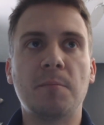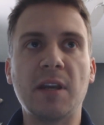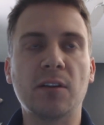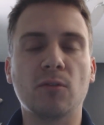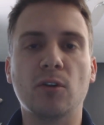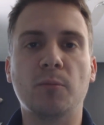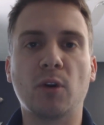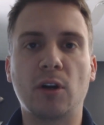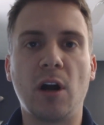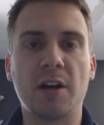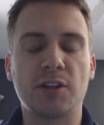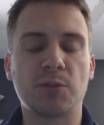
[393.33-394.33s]
being a little more
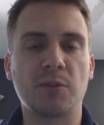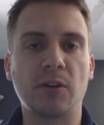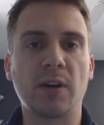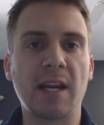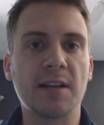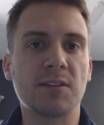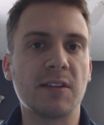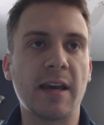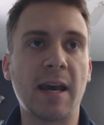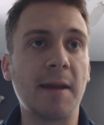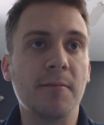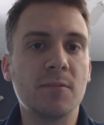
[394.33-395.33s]
cautious with your hands
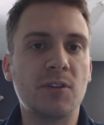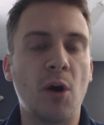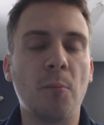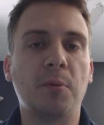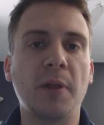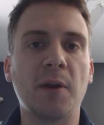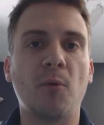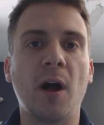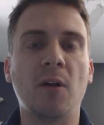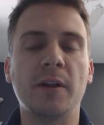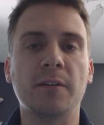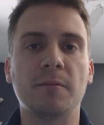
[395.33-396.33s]
that don't play
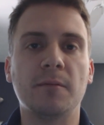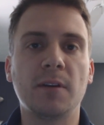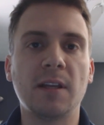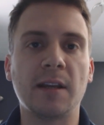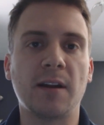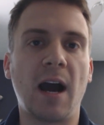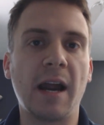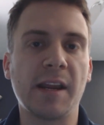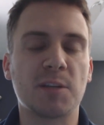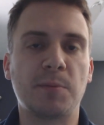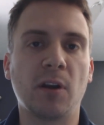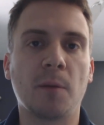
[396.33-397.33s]
well in high
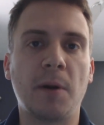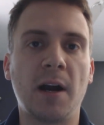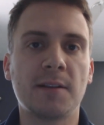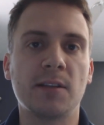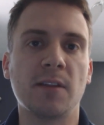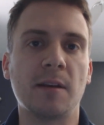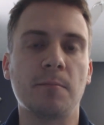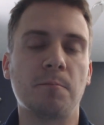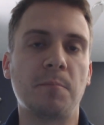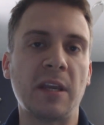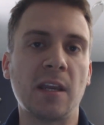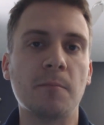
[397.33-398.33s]
SPR pots, and then
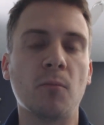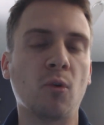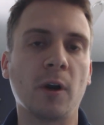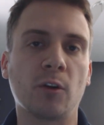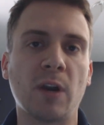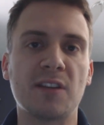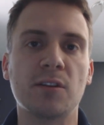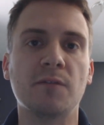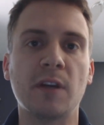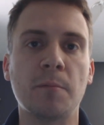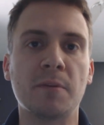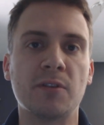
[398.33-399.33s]
being more
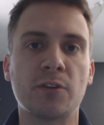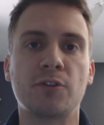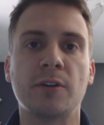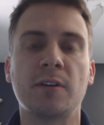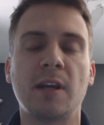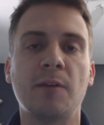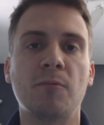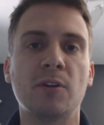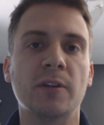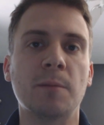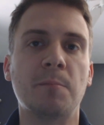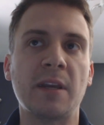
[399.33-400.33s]
aggressive in position and
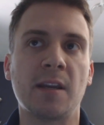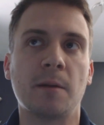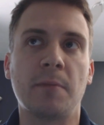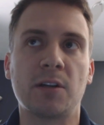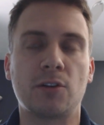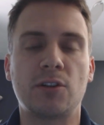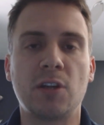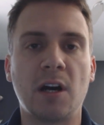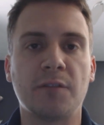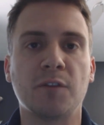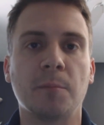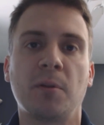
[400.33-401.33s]
really being a much
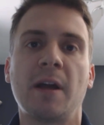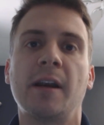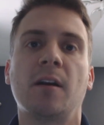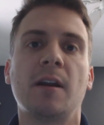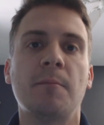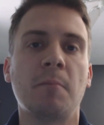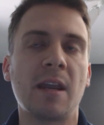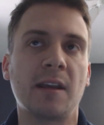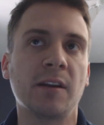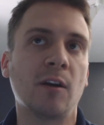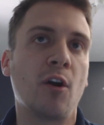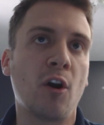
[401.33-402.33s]
tougher player and
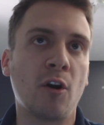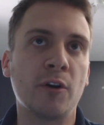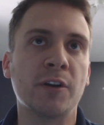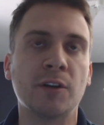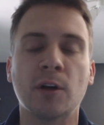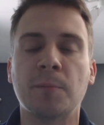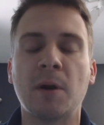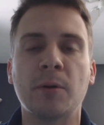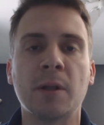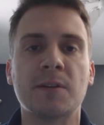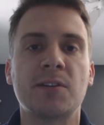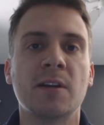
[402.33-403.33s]
making it hard on your
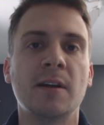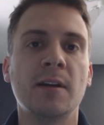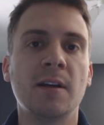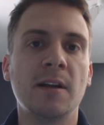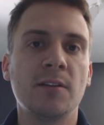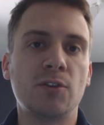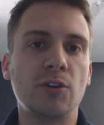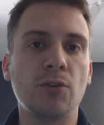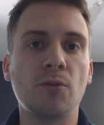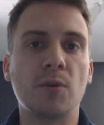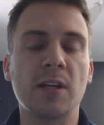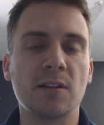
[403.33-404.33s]
opponents
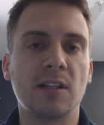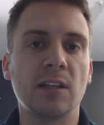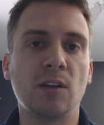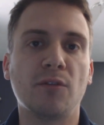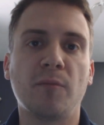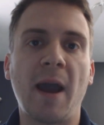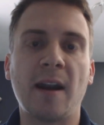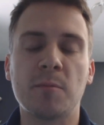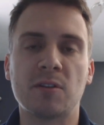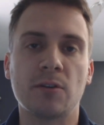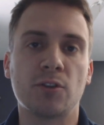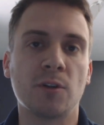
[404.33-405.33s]
to continue from out
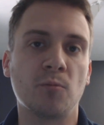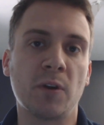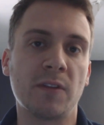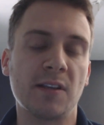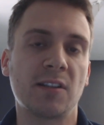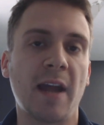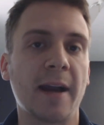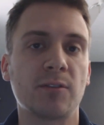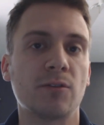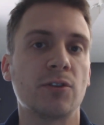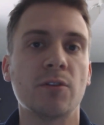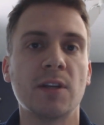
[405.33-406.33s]
of position when these
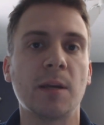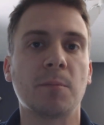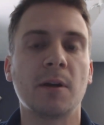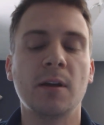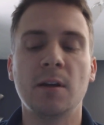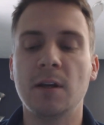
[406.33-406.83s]
stacks are so deep.